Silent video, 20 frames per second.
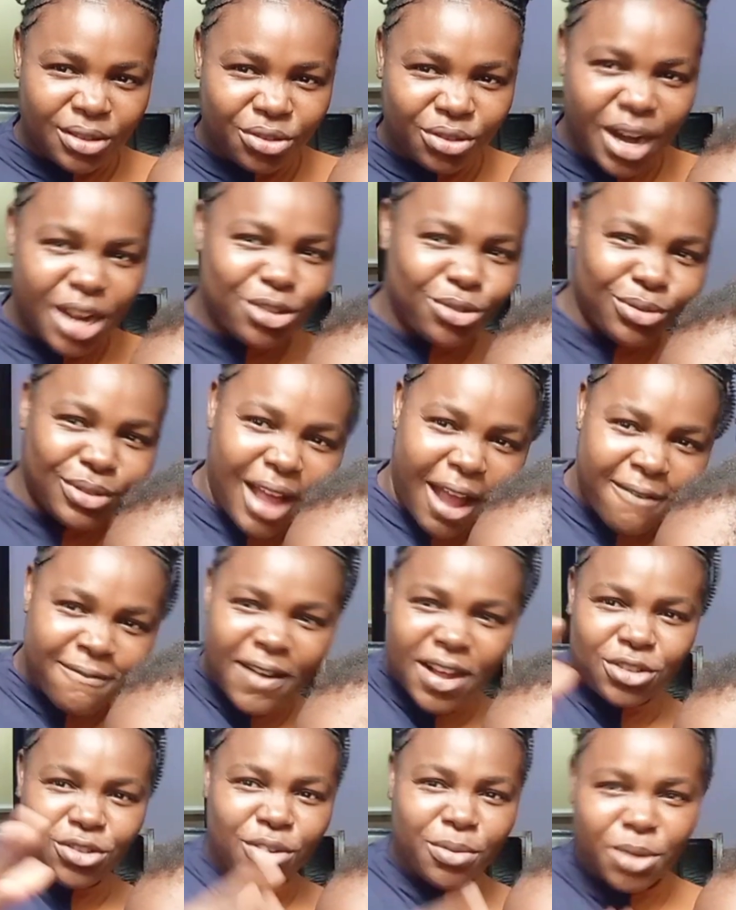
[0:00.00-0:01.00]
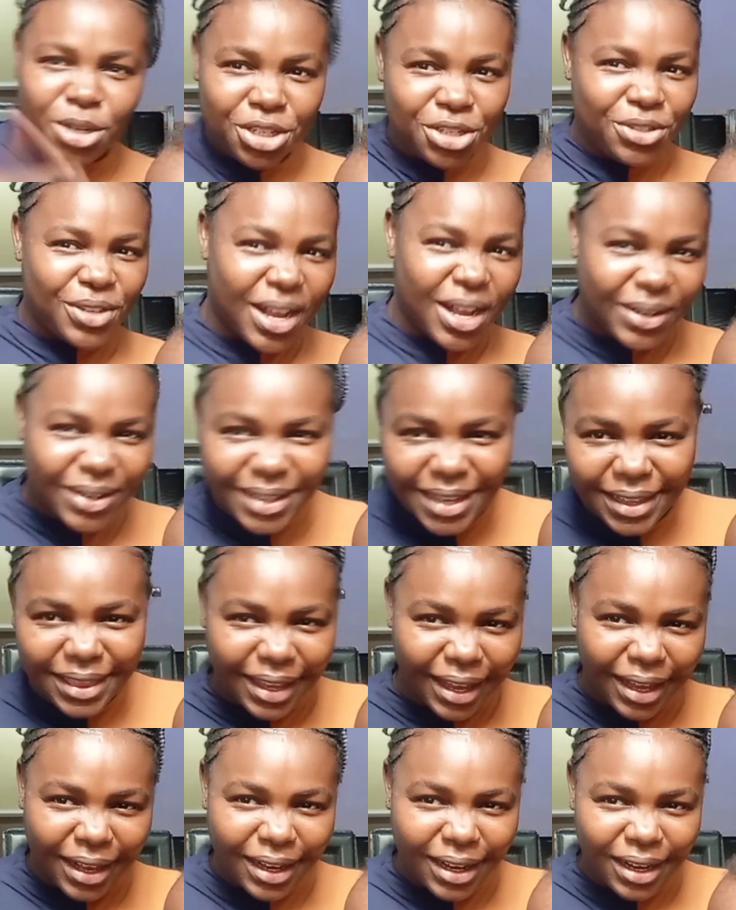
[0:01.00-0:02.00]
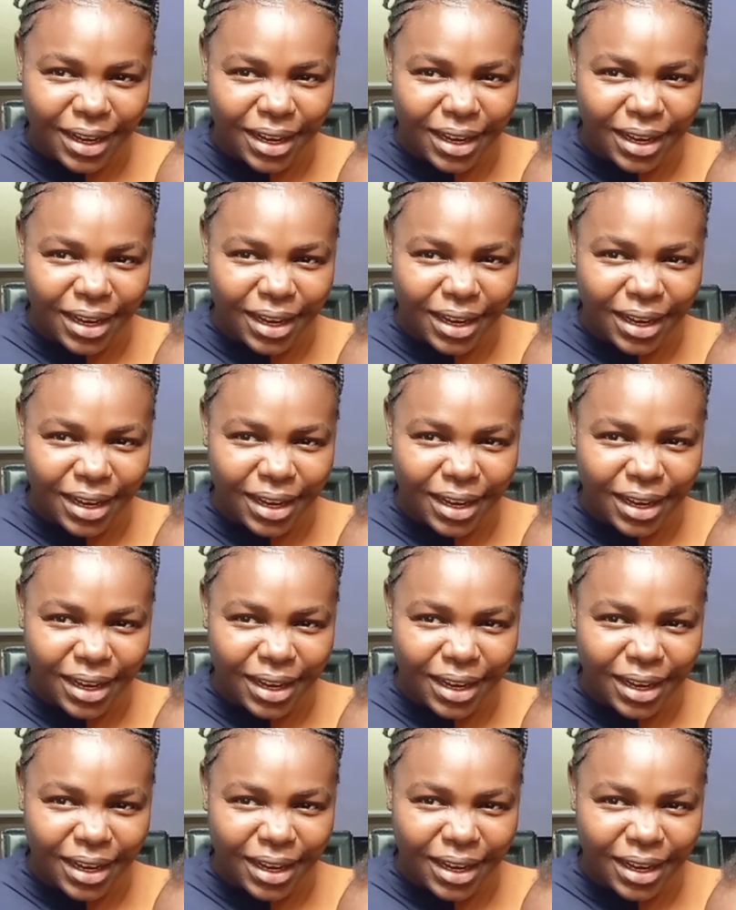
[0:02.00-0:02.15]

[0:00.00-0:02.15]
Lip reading: Try to divert your money to another thing.